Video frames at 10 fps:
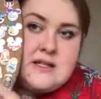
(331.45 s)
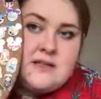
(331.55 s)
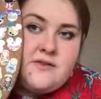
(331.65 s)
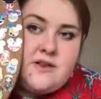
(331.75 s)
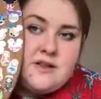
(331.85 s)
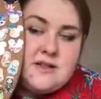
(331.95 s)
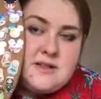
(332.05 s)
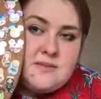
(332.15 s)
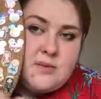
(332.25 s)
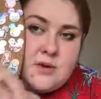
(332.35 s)
to fill
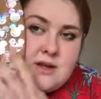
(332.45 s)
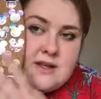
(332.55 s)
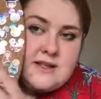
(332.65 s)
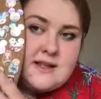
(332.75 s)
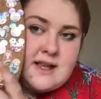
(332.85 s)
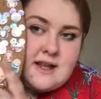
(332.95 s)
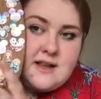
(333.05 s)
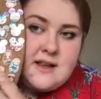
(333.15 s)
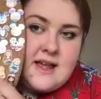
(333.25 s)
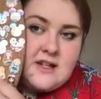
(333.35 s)
some more of these kind of
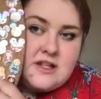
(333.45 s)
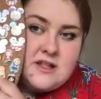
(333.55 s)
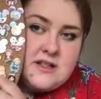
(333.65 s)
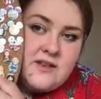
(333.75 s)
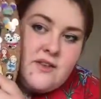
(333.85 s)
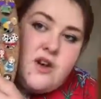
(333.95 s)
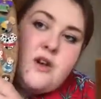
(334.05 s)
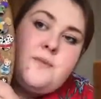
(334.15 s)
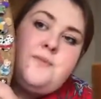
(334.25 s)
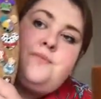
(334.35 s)
collections that I've
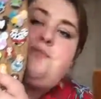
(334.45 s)
got.